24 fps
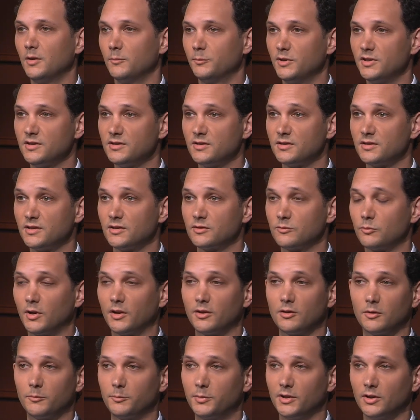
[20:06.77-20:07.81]
businesses,
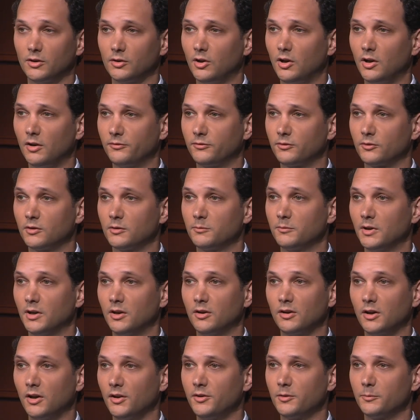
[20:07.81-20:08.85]
whether it be a law firm
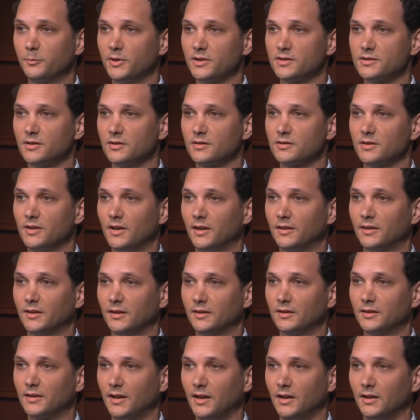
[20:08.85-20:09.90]
or other business. And I
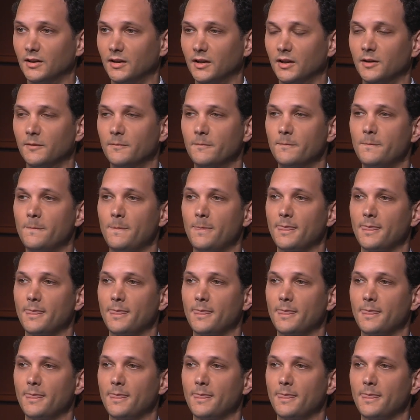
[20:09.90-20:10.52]
think that